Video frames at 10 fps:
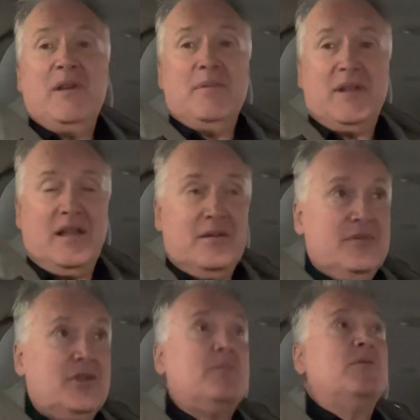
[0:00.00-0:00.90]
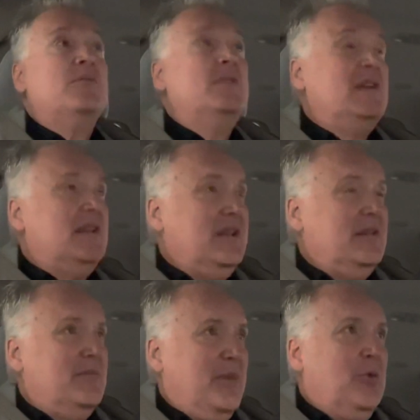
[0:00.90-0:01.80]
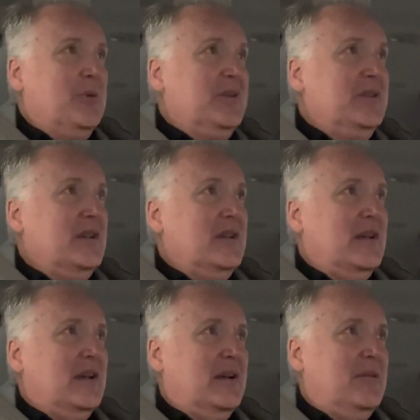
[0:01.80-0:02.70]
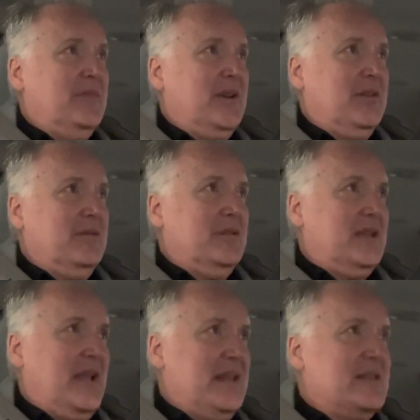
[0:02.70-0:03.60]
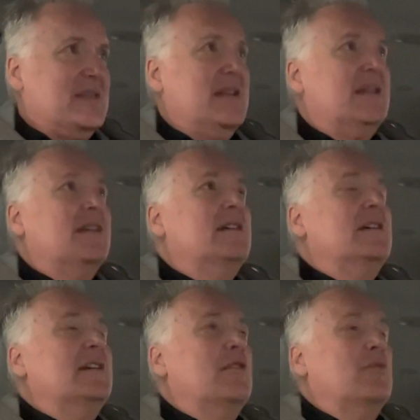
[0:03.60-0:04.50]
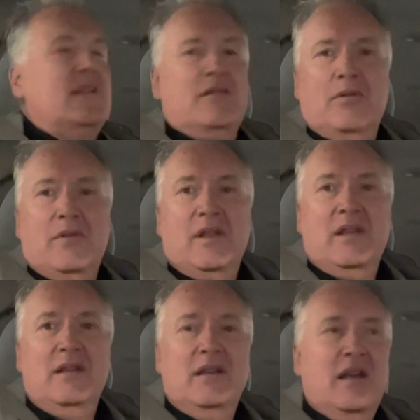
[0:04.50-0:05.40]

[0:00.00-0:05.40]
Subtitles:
MacCallum Hospital in Melbourne, cancer centre and all that sort of thing.